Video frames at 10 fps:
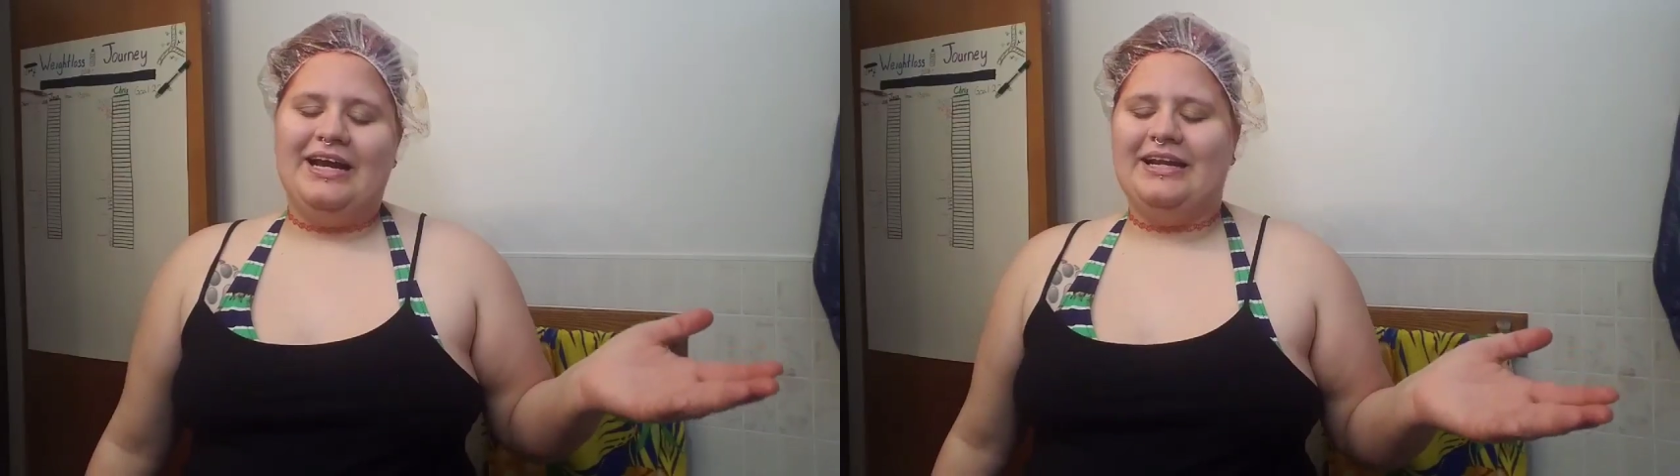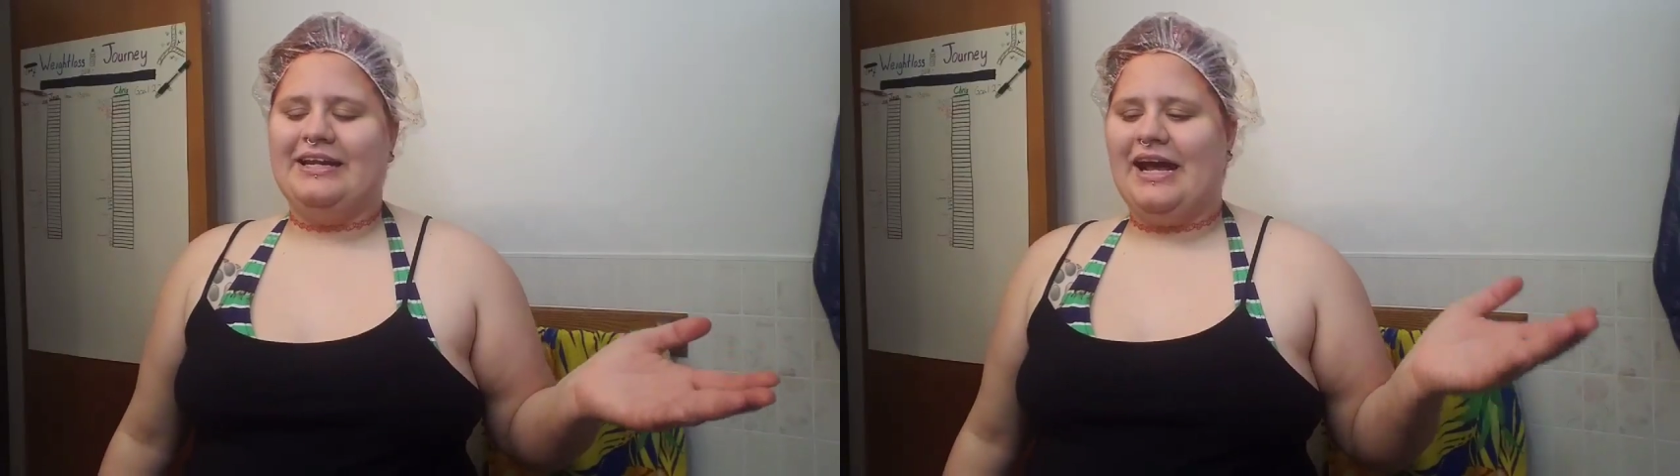
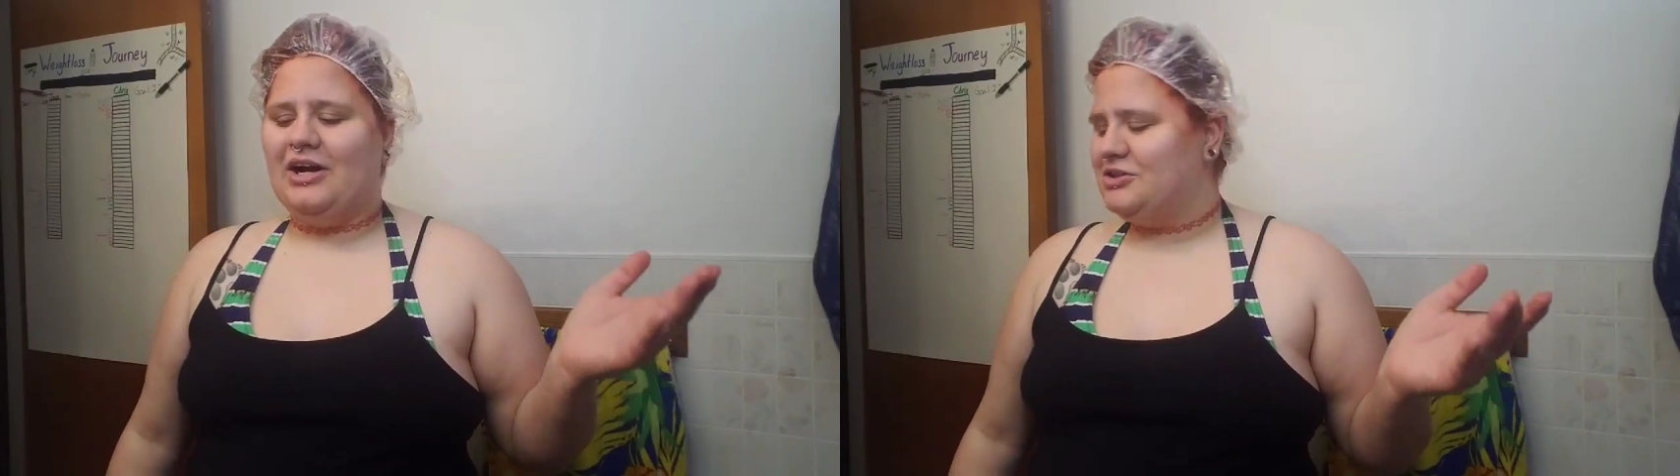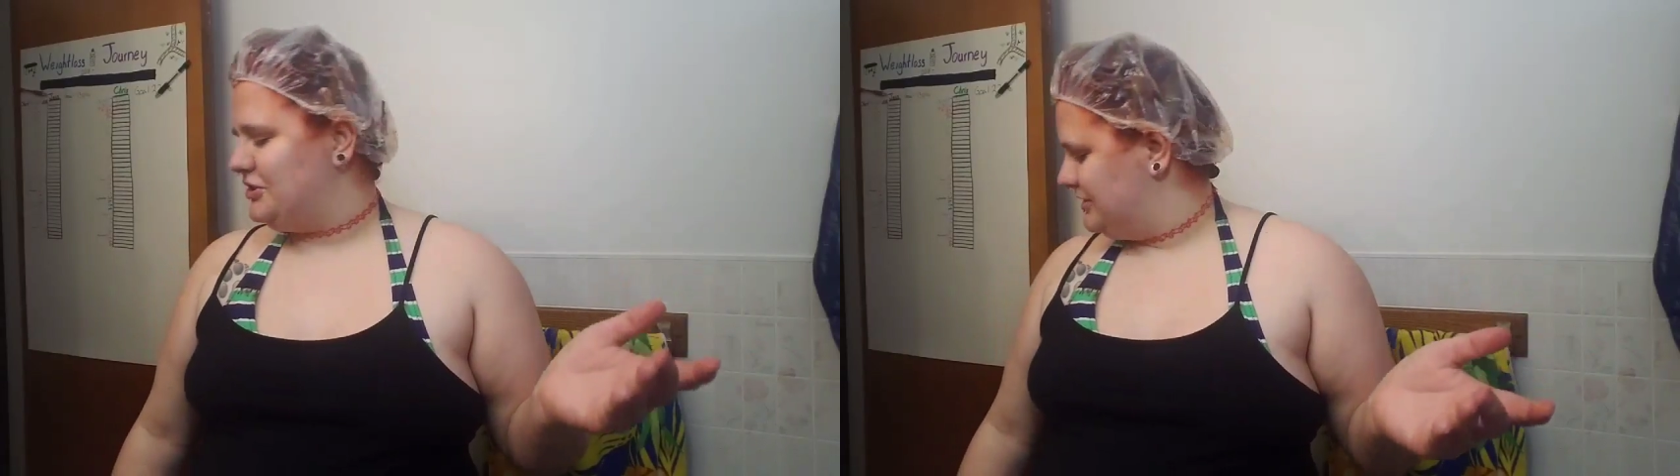and then
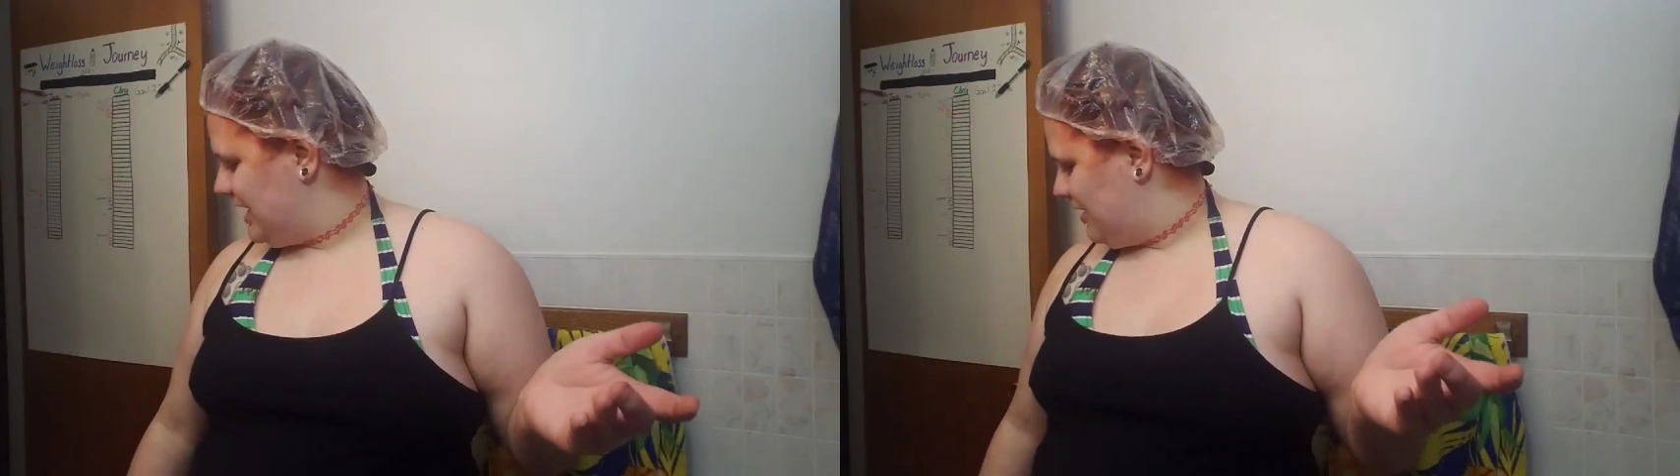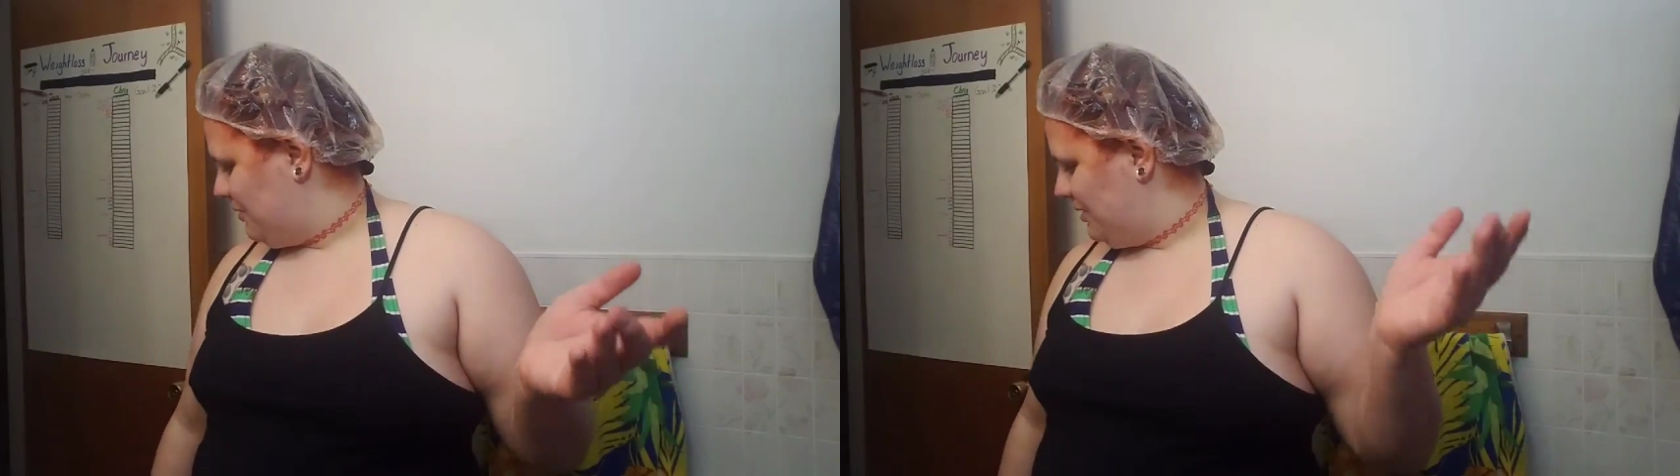now she's
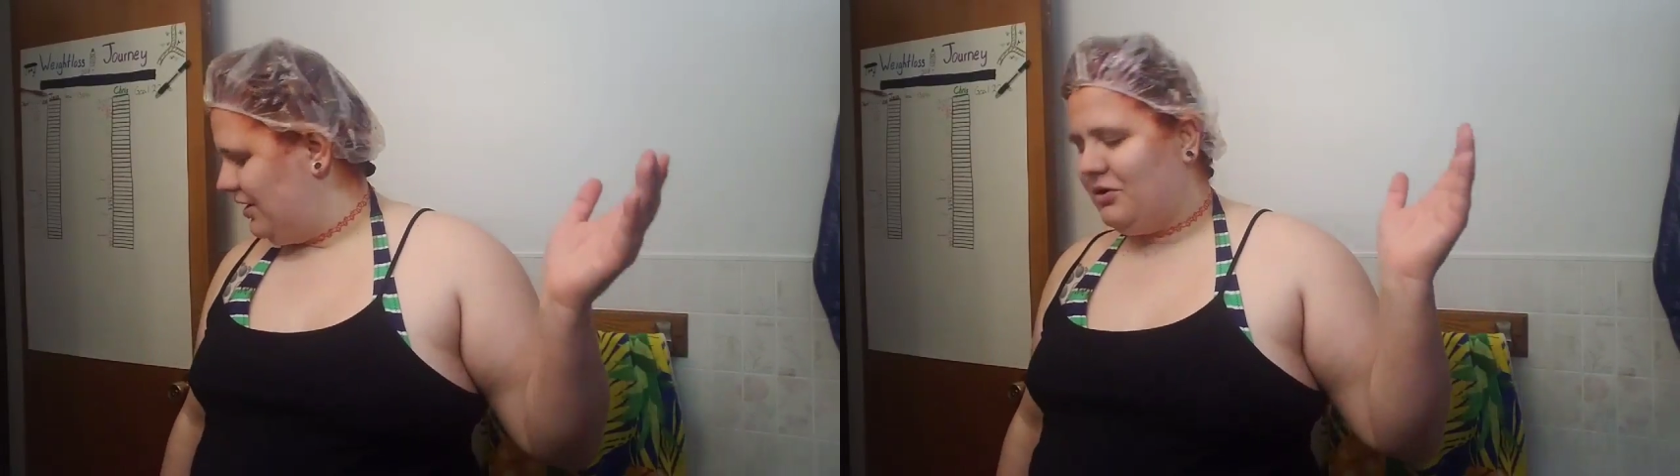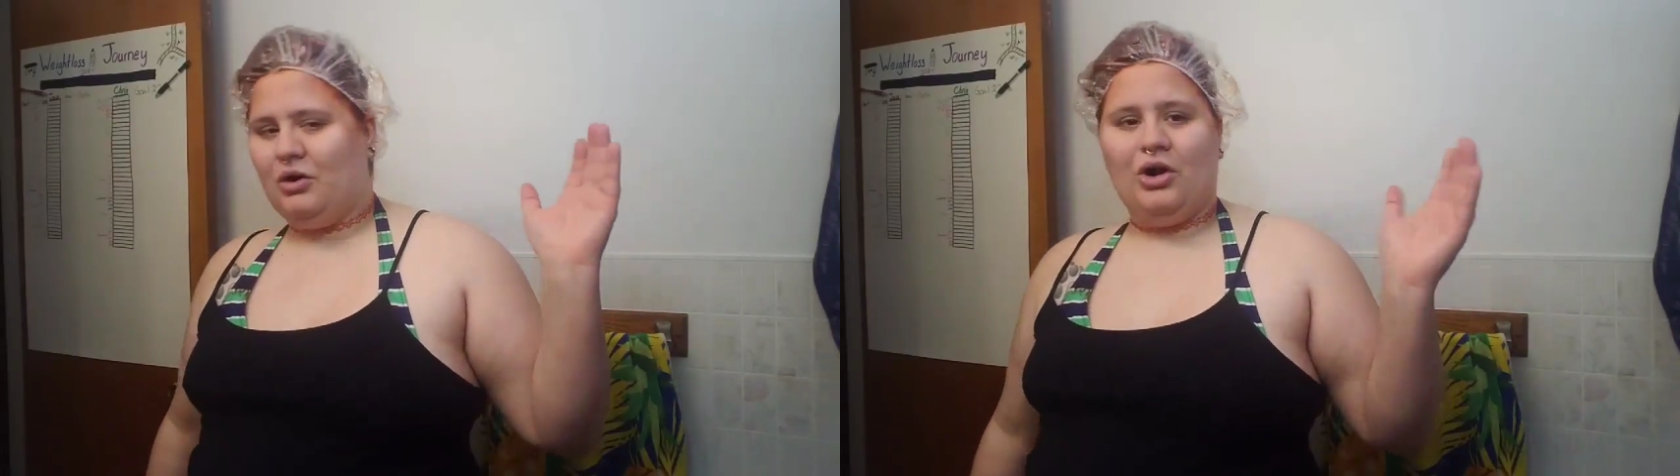like, well,